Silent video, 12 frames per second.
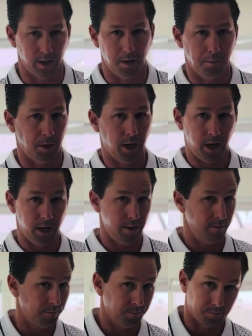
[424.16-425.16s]
in May.
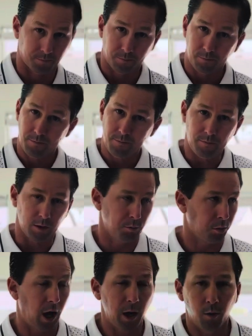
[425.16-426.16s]

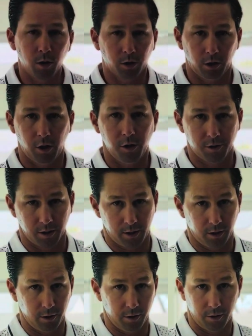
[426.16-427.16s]
Probably won't close
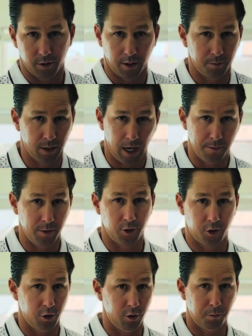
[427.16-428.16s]
until sometime in
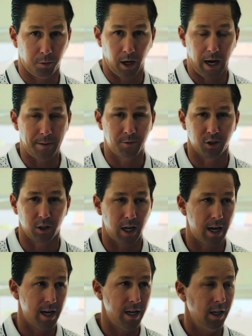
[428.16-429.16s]
June, perhaps
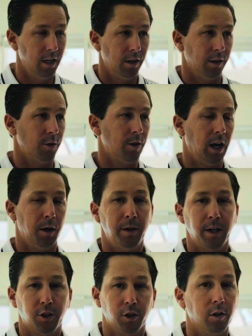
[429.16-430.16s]
July. You got to
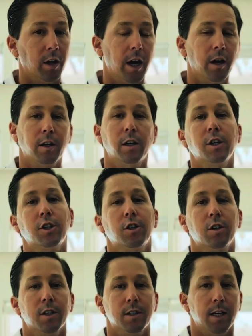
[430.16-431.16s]
make sure your air
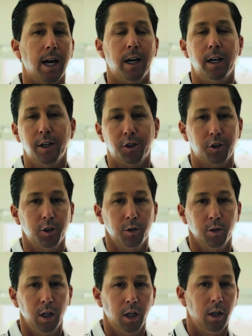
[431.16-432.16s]
conditioner is not an
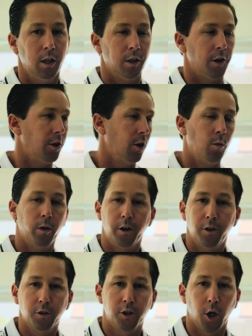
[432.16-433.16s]
issue. You don't want
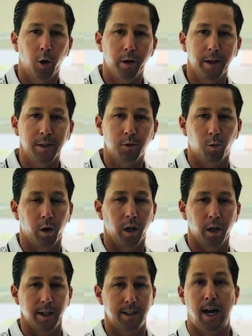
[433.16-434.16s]
to do showings
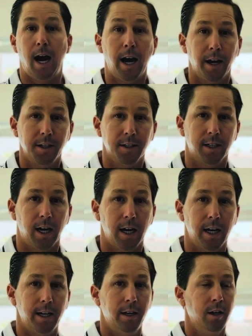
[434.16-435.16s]
where it's hot
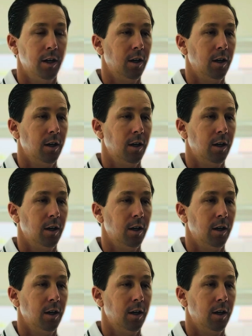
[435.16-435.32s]
inside,